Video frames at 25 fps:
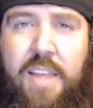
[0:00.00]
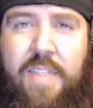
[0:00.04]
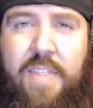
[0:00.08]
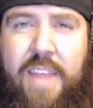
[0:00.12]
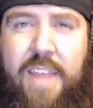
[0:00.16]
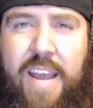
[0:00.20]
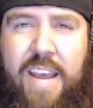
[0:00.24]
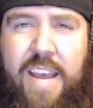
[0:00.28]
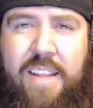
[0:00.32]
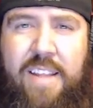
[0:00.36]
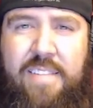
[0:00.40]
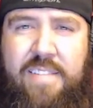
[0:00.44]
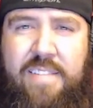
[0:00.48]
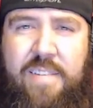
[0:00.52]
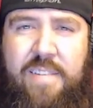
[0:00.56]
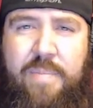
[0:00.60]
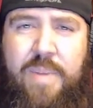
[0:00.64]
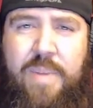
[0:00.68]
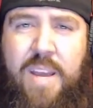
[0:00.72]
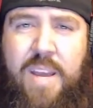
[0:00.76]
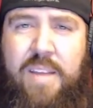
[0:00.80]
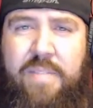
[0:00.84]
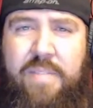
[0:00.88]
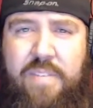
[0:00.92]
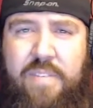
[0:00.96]
that had
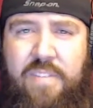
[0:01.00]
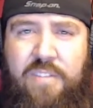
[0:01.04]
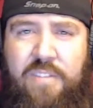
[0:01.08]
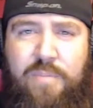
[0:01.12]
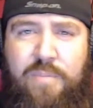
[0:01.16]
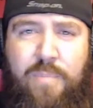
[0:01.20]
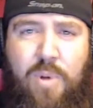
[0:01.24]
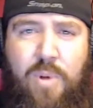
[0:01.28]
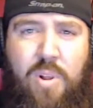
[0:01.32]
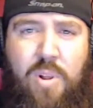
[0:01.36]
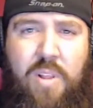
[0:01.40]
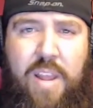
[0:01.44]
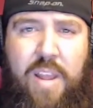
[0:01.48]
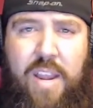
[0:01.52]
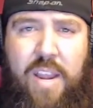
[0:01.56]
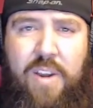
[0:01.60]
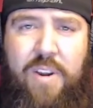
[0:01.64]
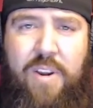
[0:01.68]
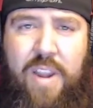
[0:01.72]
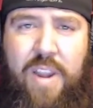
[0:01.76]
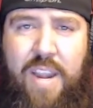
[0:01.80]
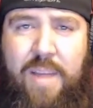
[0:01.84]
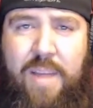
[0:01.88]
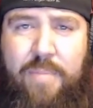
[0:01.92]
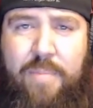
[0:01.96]
some kind of a small
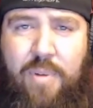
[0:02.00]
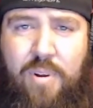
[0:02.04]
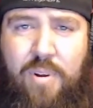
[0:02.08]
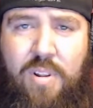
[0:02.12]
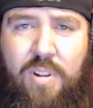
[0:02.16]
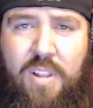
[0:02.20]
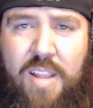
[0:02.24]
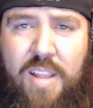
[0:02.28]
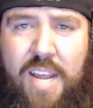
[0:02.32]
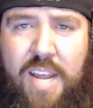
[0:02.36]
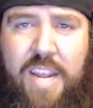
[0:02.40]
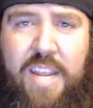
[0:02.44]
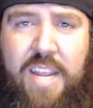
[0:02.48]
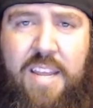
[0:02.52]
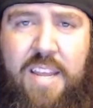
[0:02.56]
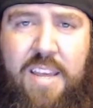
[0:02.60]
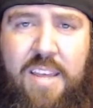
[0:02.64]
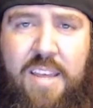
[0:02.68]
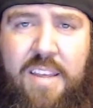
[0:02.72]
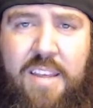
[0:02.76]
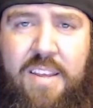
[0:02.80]
air hammer like